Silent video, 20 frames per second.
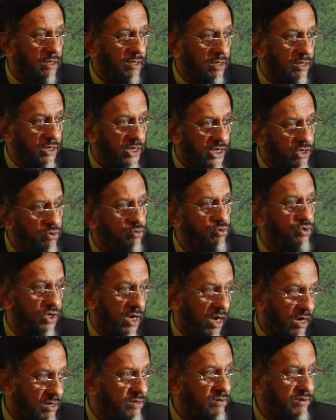a huge
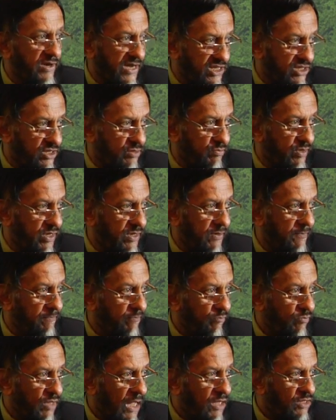underestimate,
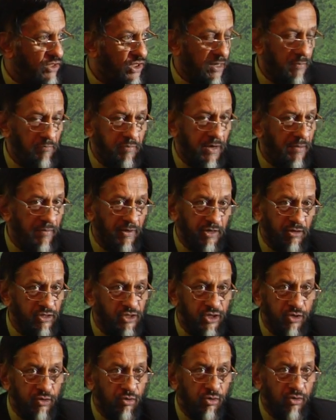simply
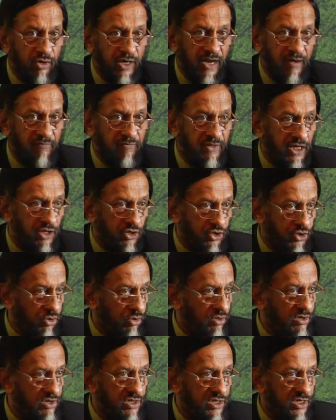because you don't have the
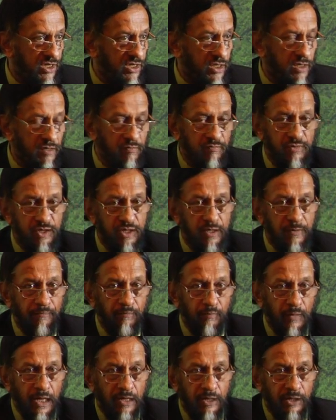insurance systems,
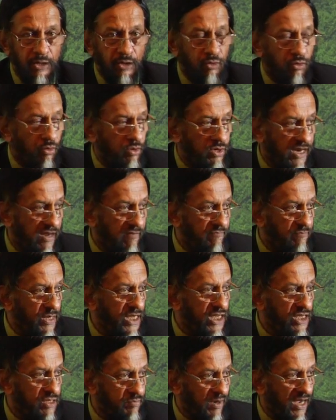you don't have
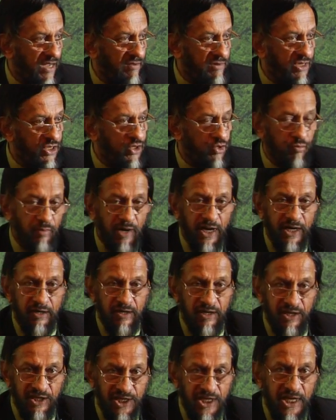means by which you might
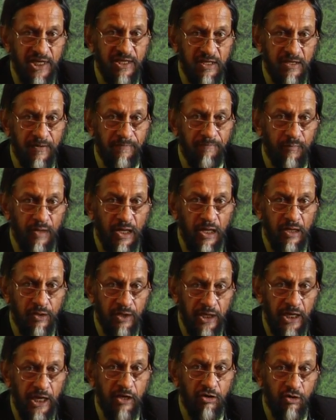assess
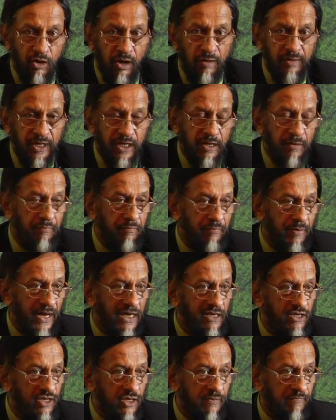the economic
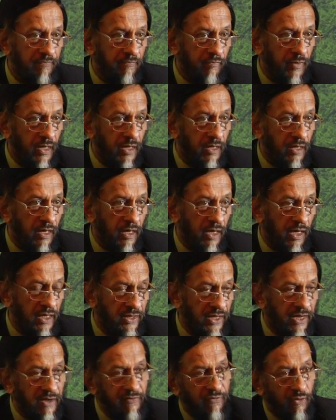impacts,
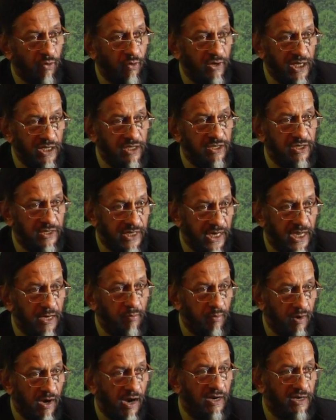and therefore it's a
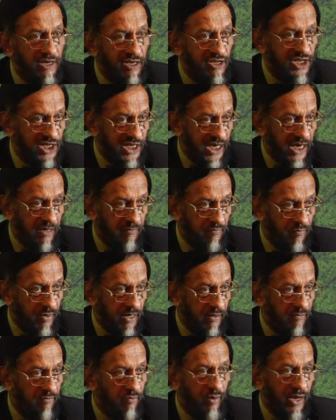terrible
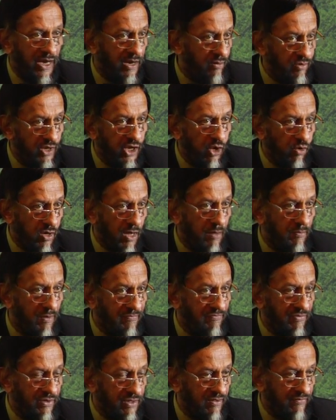understatement whenever you come
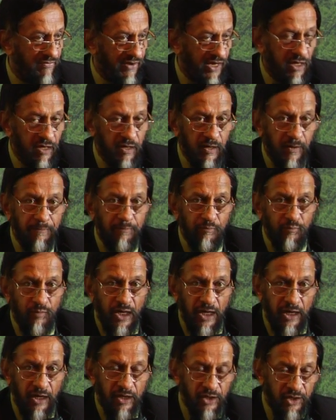up with a figure
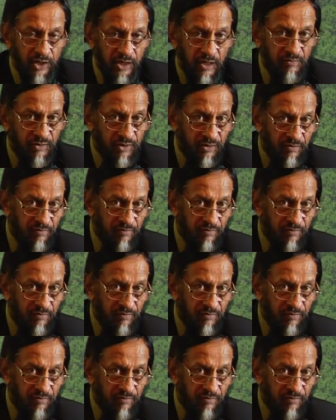in terms